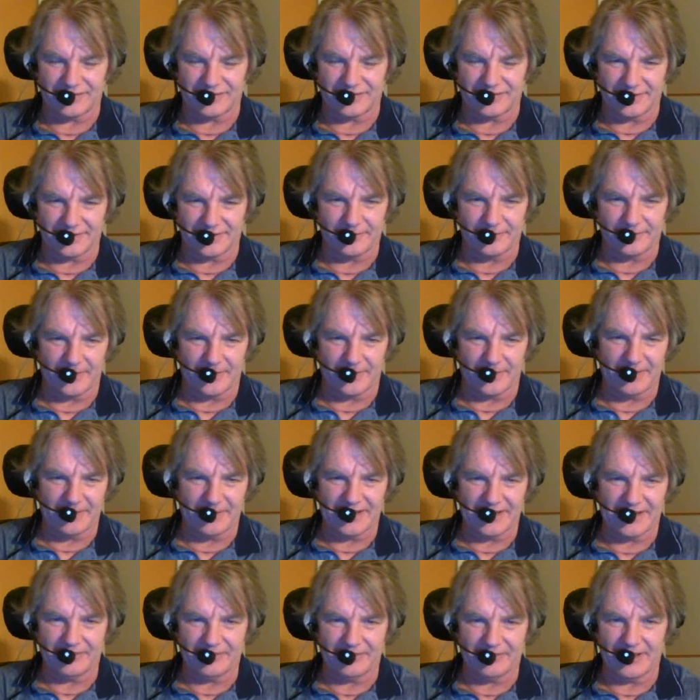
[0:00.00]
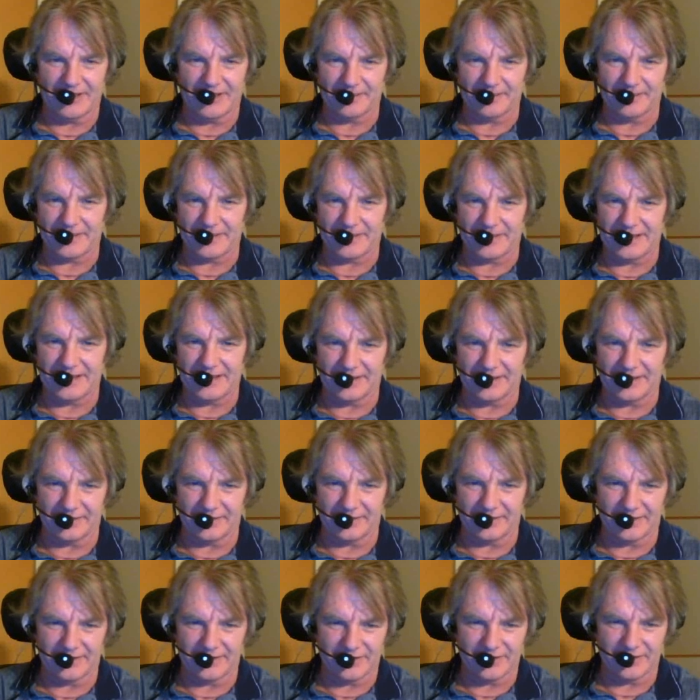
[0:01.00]
Lift my belly way up in the air
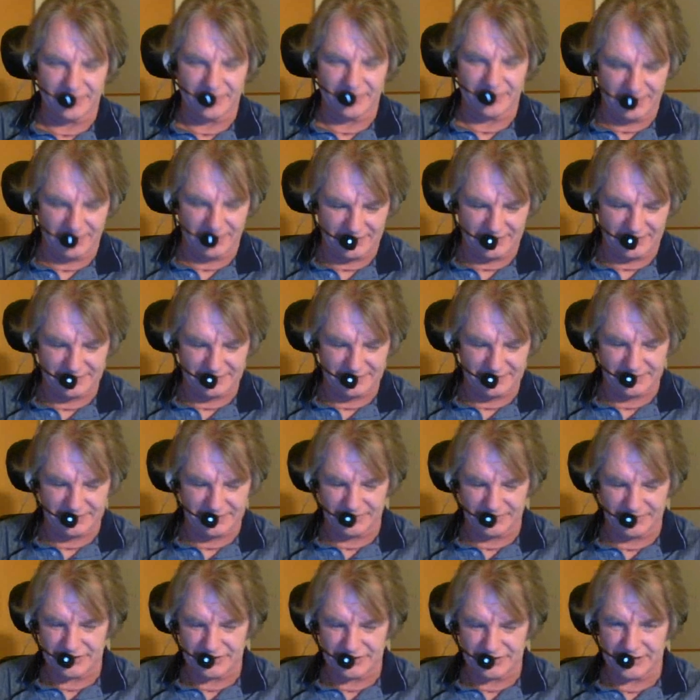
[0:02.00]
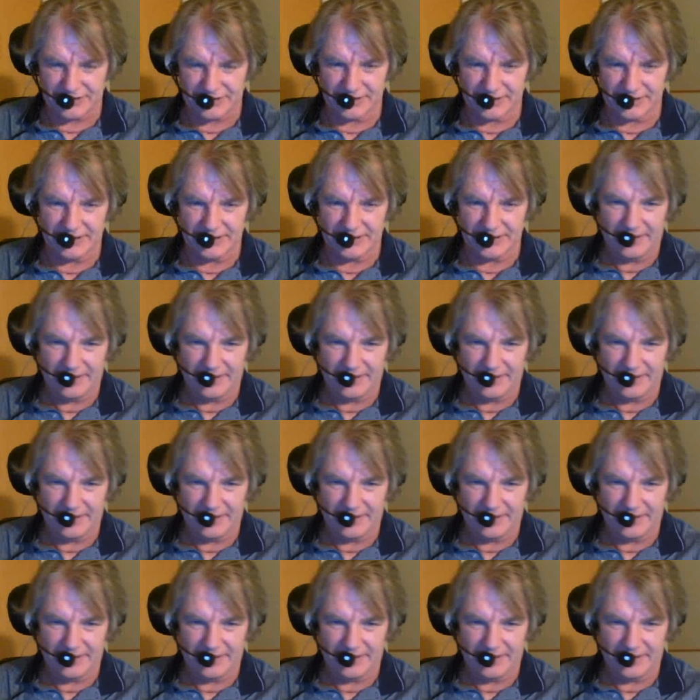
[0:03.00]
there so you can see what you're doing.